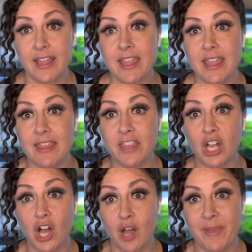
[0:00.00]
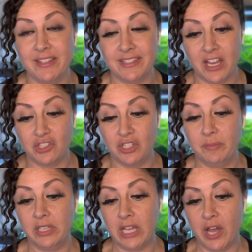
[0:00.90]
in the comment section
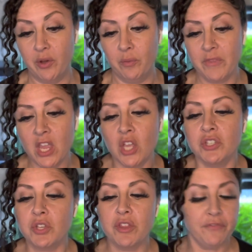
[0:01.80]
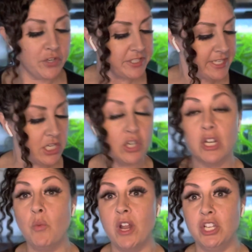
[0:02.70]
below. So the first thing you're going
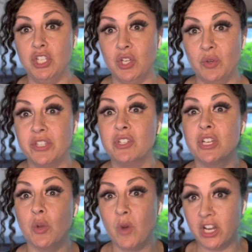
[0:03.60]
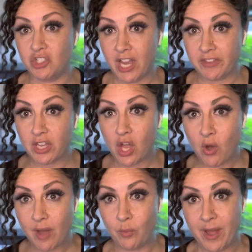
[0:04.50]
to want to do is you're going to want to check the
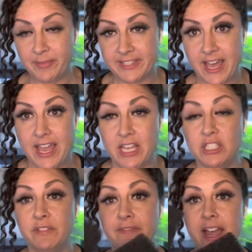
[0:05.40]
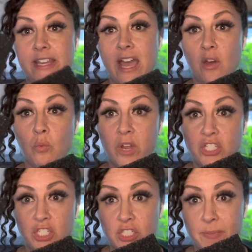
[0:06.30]
CoOp website to find out which
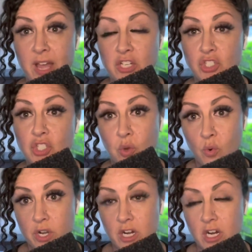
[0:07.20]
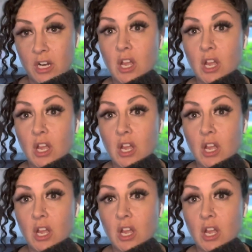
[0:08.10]
sponge to order.